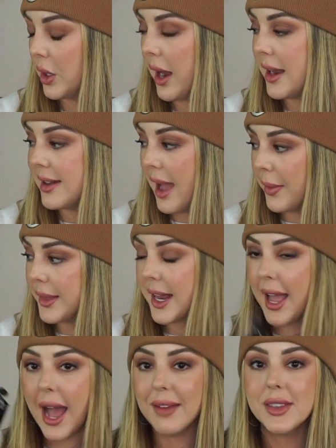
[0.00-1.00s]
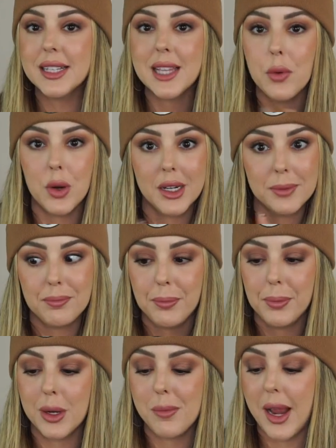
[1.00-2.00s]
And now that I have this, I want to
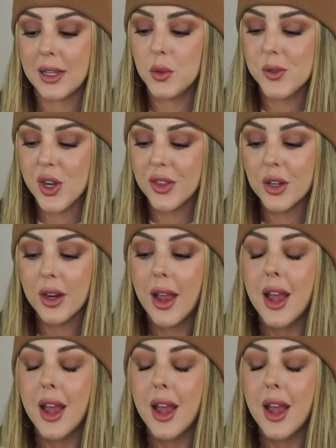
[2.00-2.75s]
put them next to each other.